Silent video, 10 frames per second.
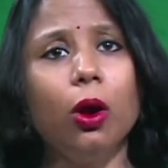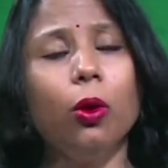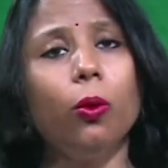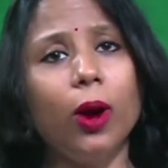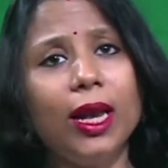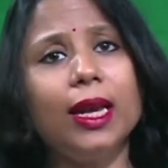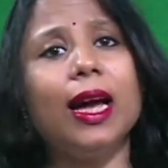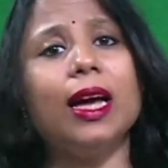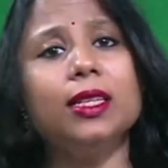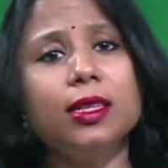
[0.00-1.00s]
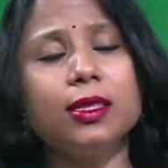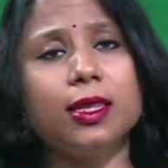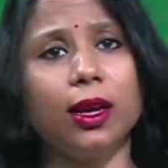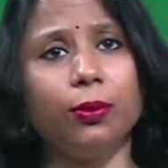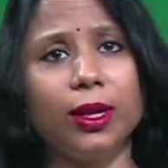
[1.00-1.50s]
while they
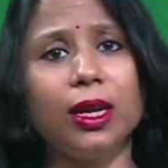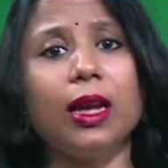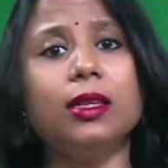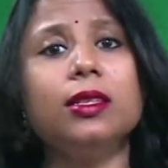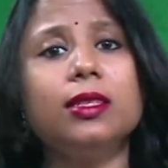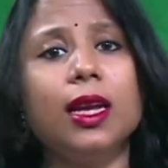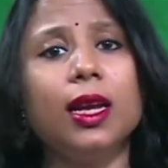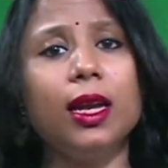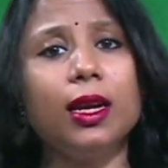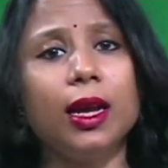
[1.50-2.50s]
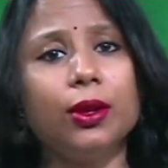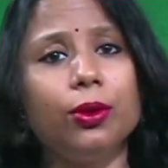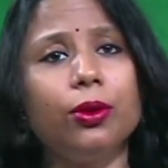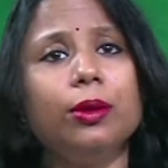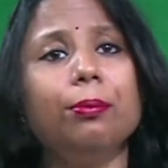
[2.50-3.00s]
understand with an understanding that
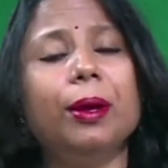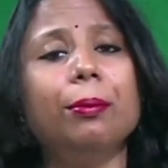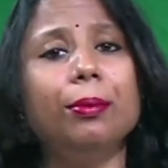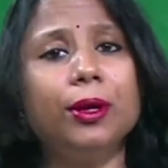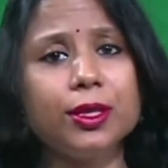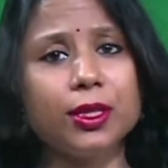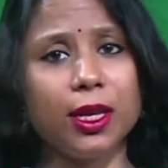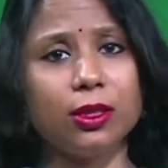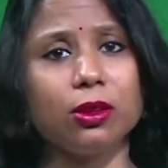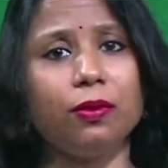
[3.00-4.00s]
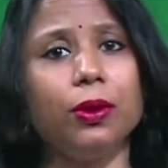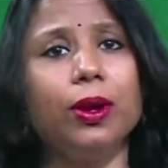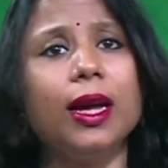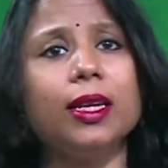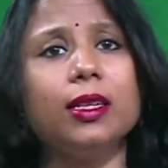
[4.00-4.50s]
the member states of
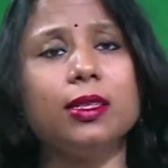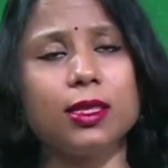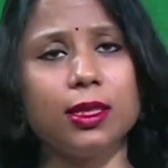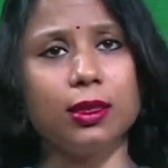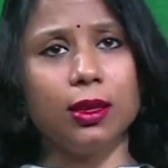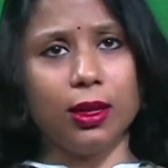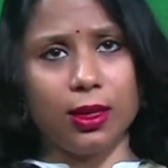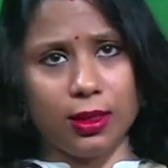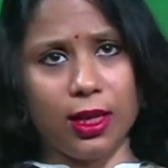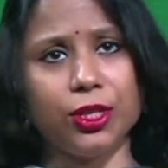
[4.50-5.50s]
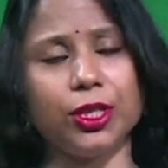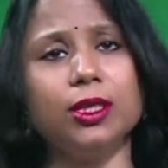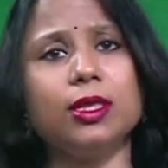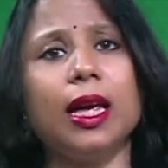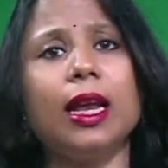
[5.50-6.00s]
United
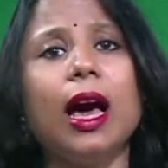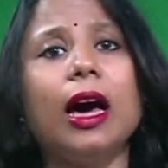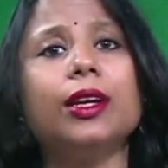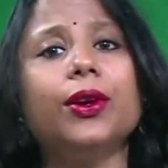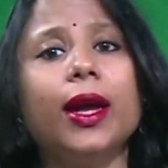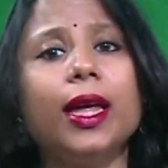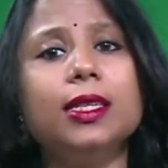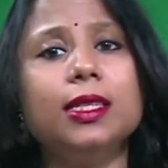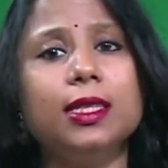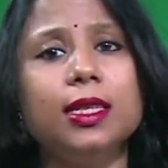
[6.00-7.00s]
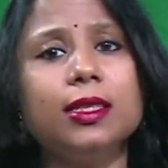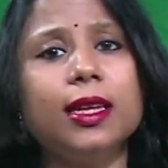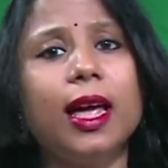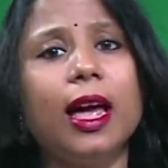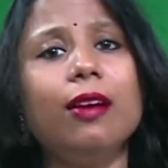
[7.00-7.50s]
Nations and other entities,
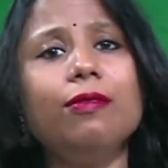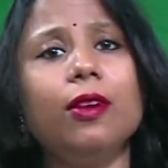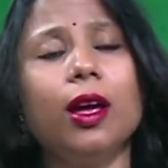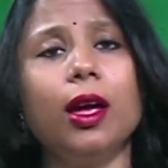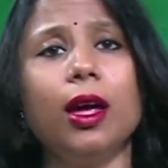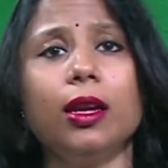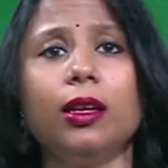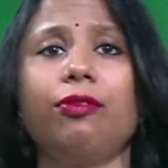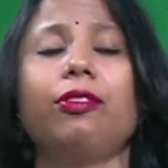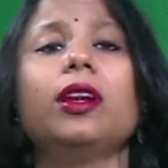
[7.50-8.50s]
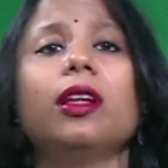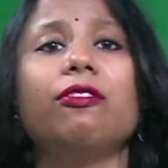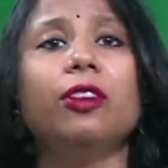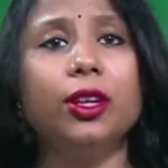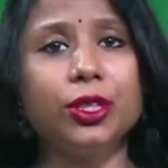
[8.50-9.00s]
they have different
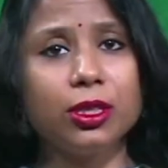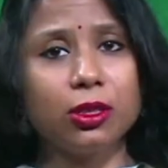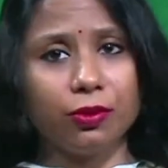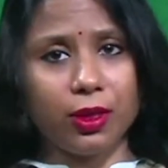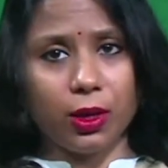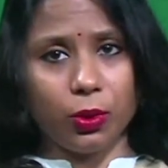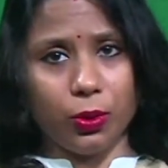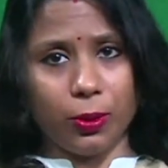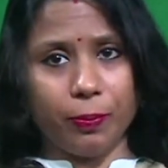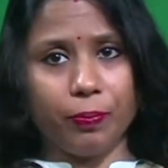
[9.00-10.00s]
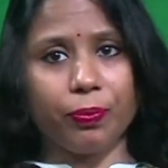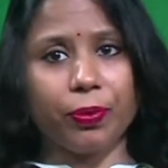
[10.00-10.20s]
definitions of their own.